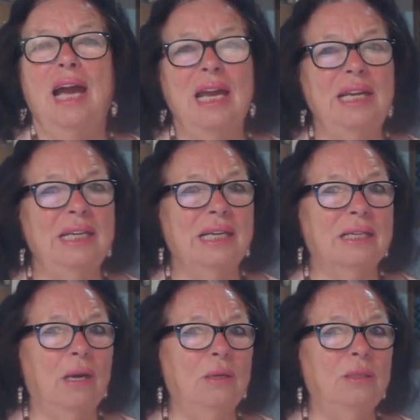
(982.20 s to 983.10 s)
I let
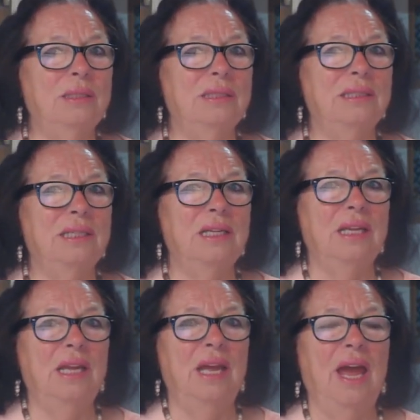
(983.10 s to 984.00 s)
it go.
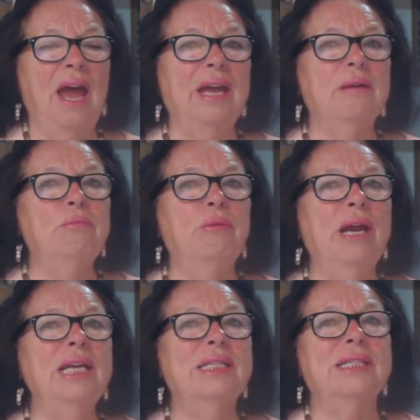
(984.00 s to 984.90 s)
I
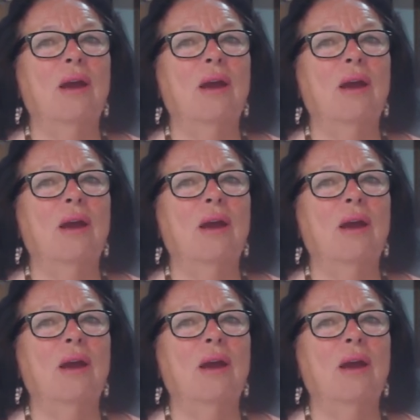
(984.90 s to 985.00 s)
embrace